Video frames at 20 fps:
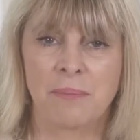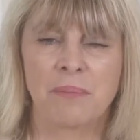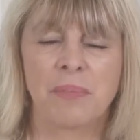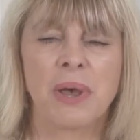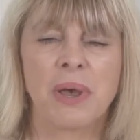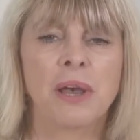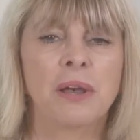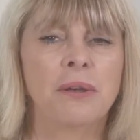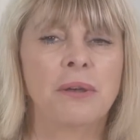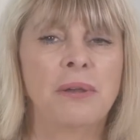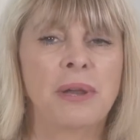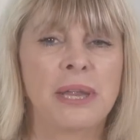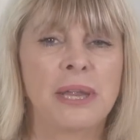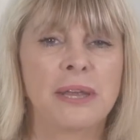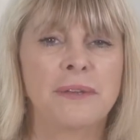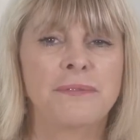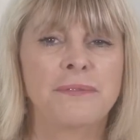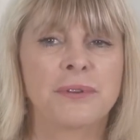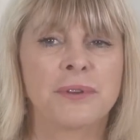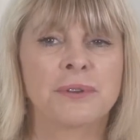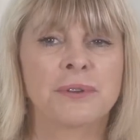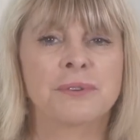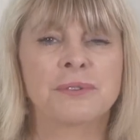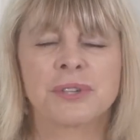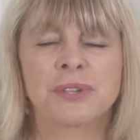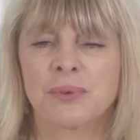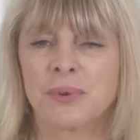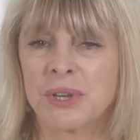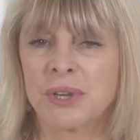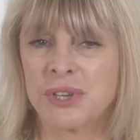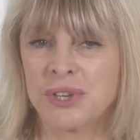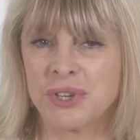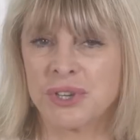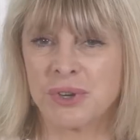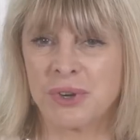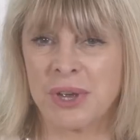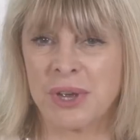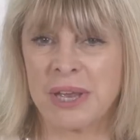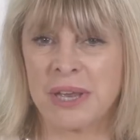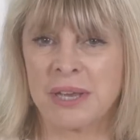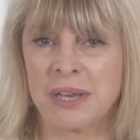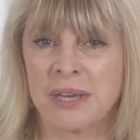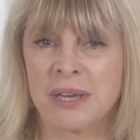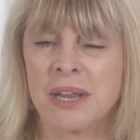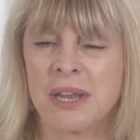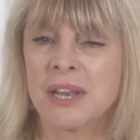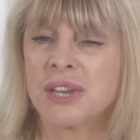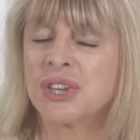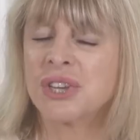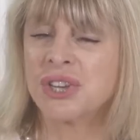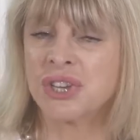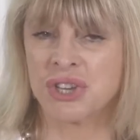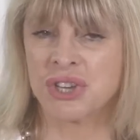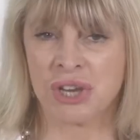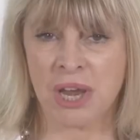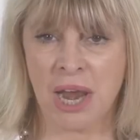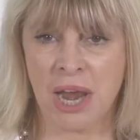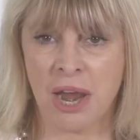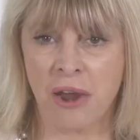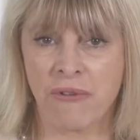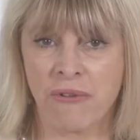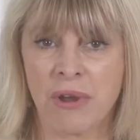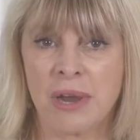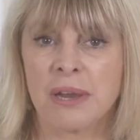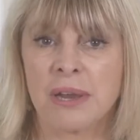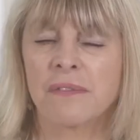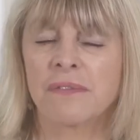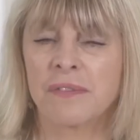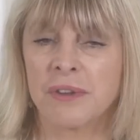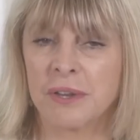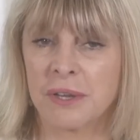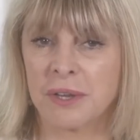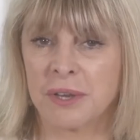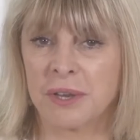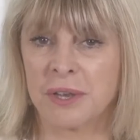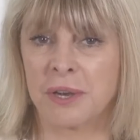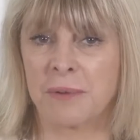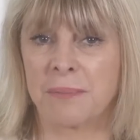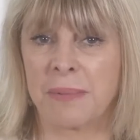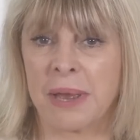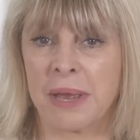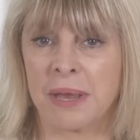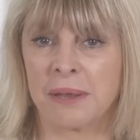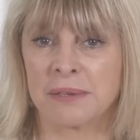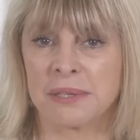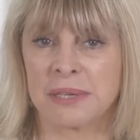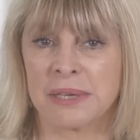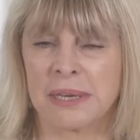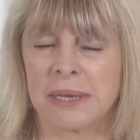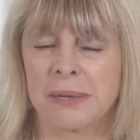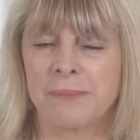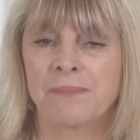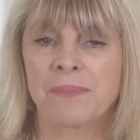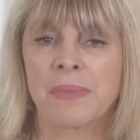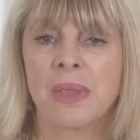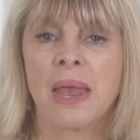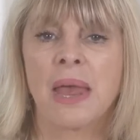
but only if you can also enjoy it, share it, feel good about it,